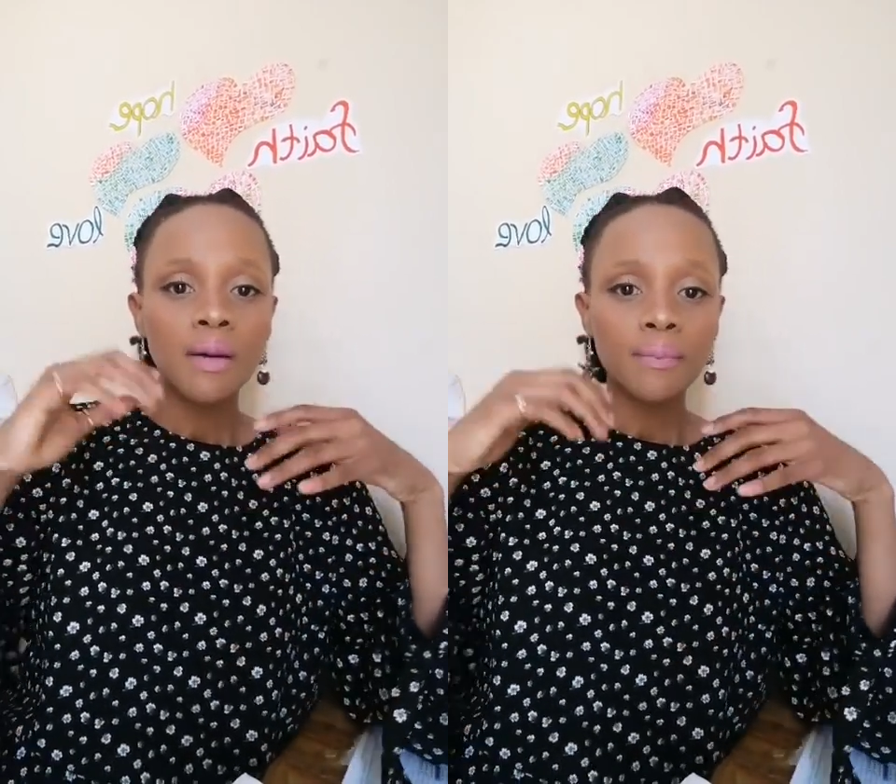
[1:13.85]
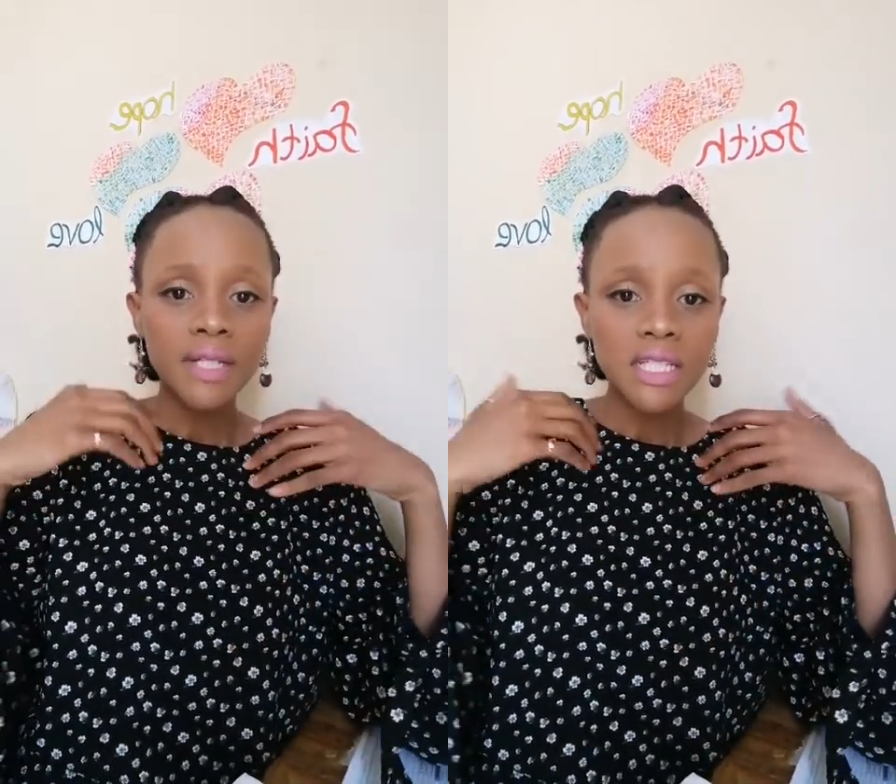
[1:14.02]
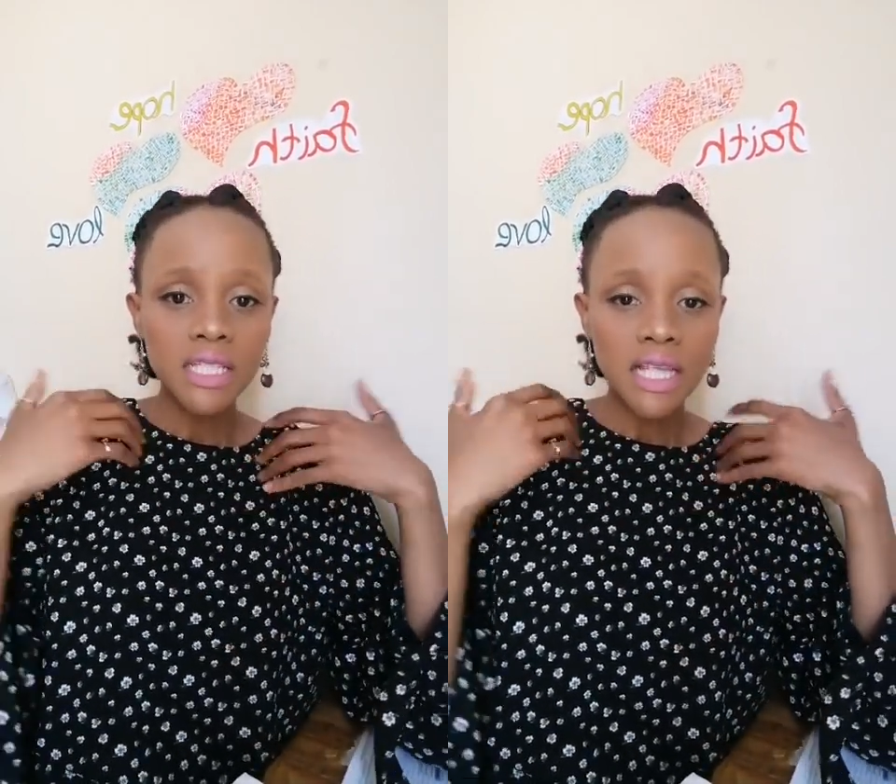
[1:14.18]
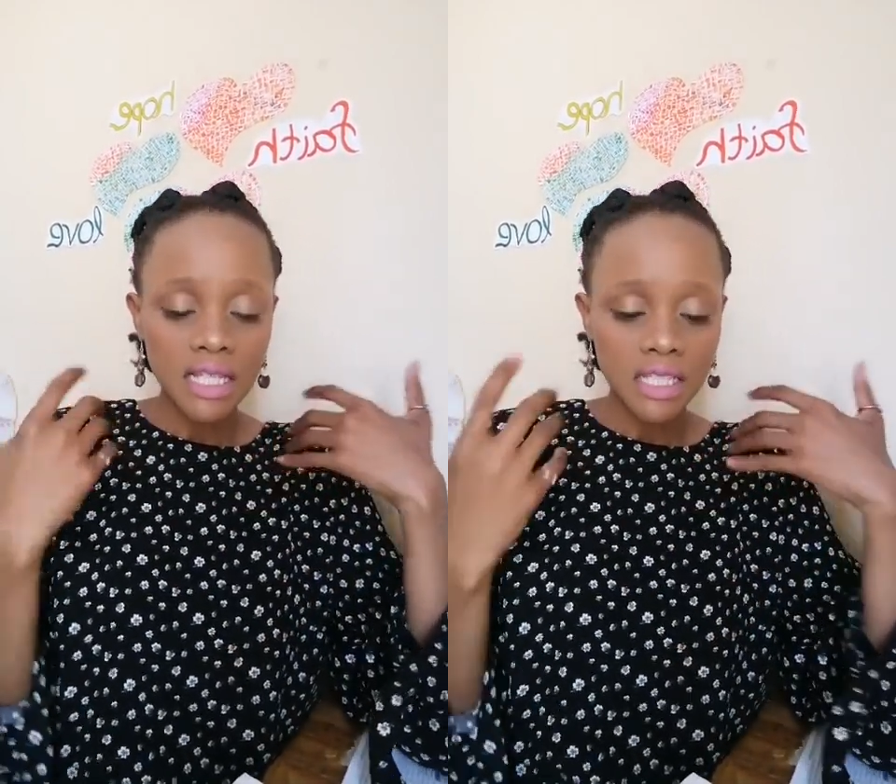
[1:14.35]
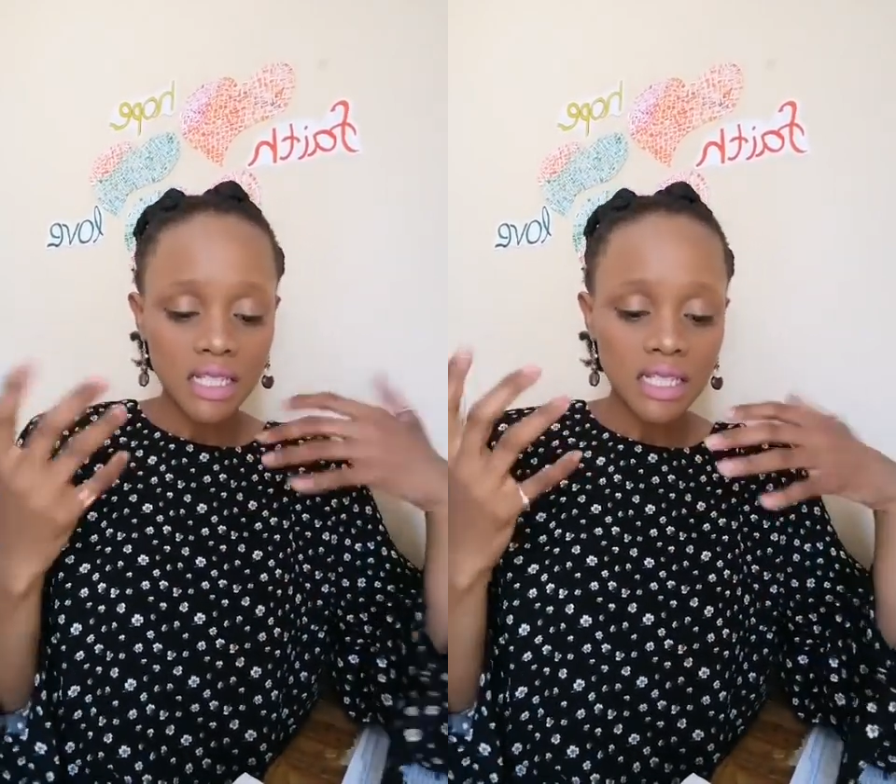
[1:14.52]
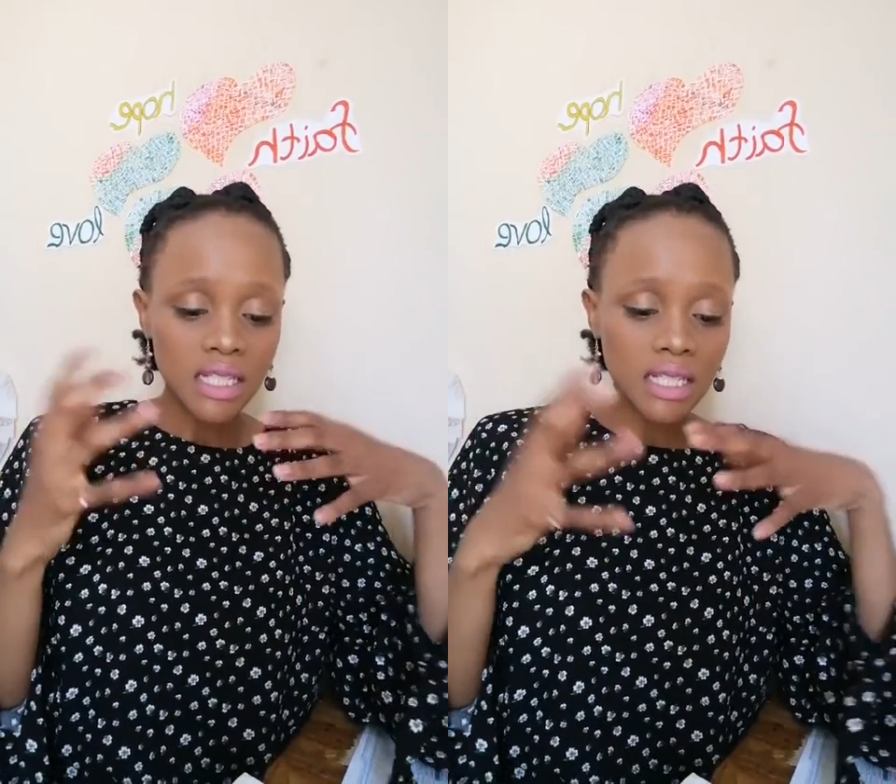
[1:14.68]
Please,
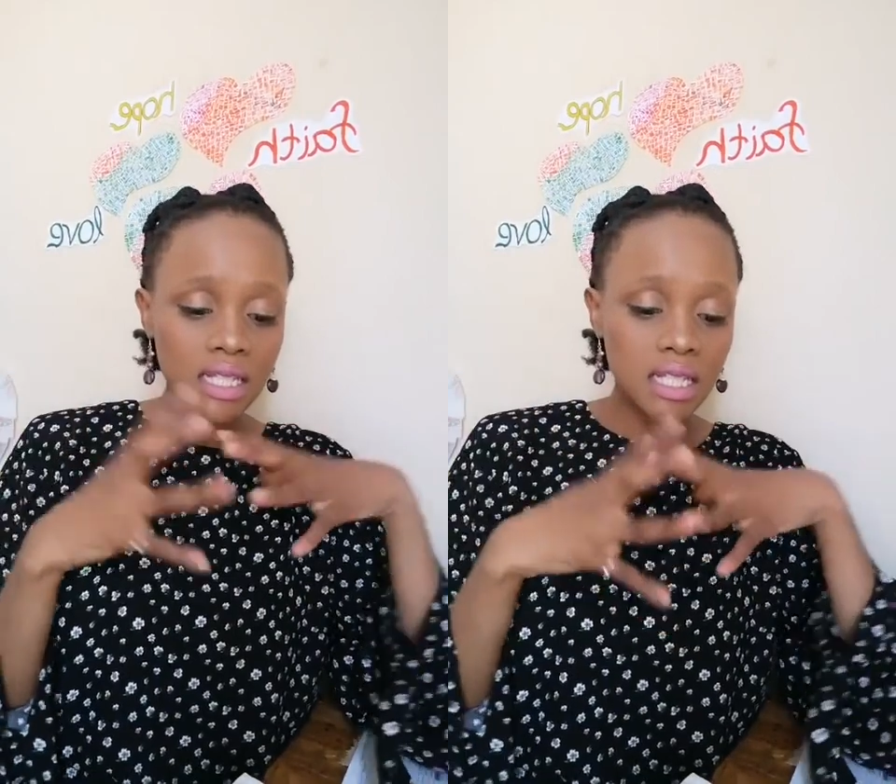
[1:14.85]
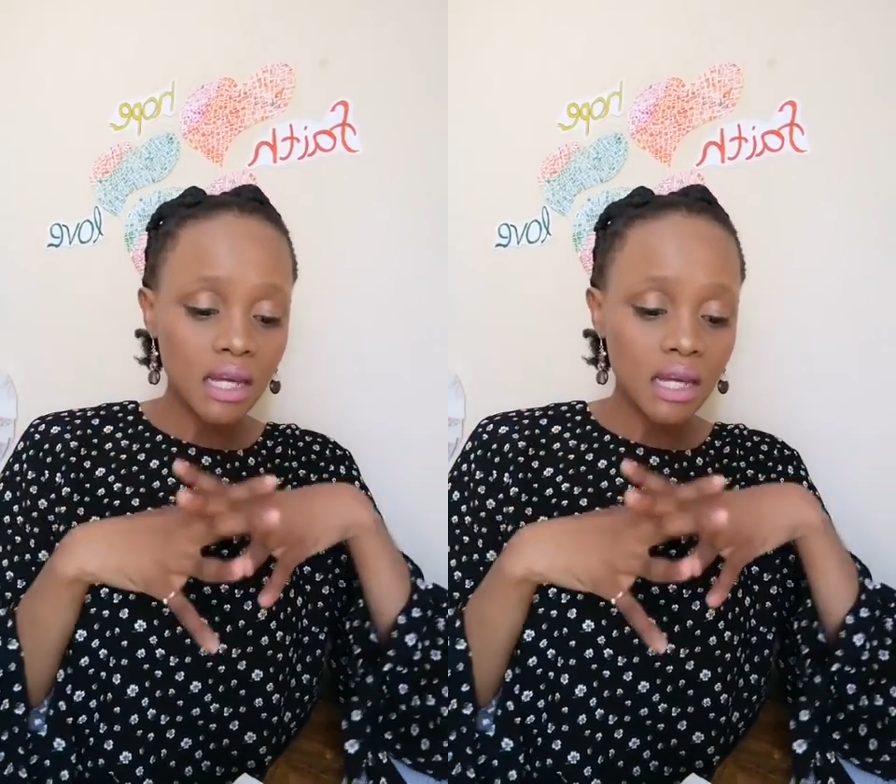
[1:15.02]
guys, let's